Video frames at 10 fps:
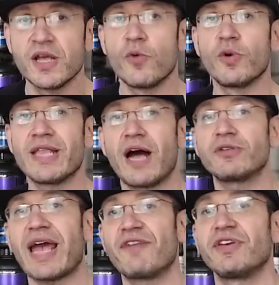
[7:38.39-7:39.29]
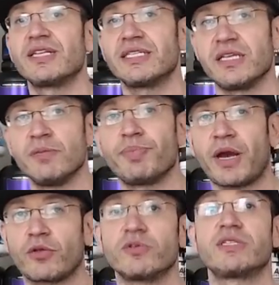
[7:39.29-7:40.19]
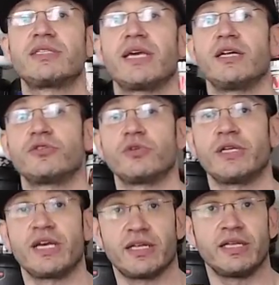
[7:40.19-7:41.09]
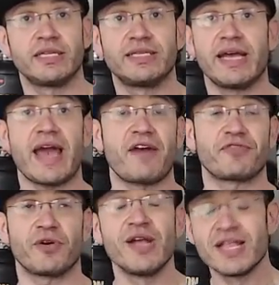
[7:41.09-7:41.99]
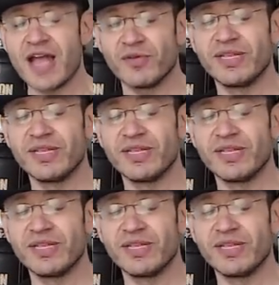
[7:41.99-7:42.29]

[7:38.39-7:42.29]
without having that impact on the scale in the day after. Now,